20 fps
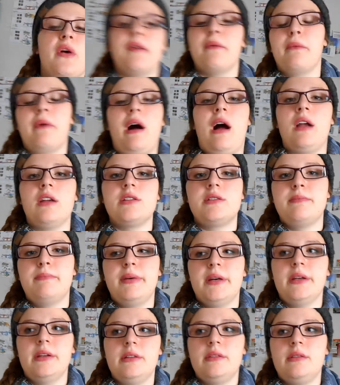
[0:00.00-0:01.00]
wear a watch,
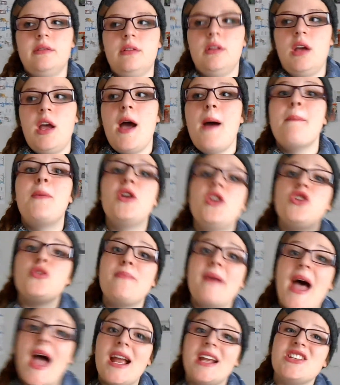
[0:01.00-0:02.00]
but put it in
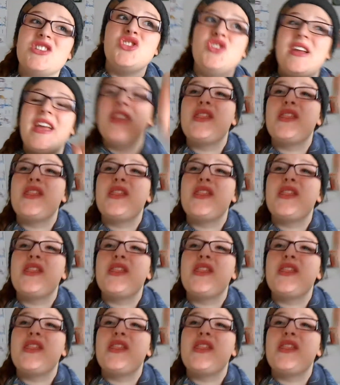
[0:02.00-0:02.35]
your bag until you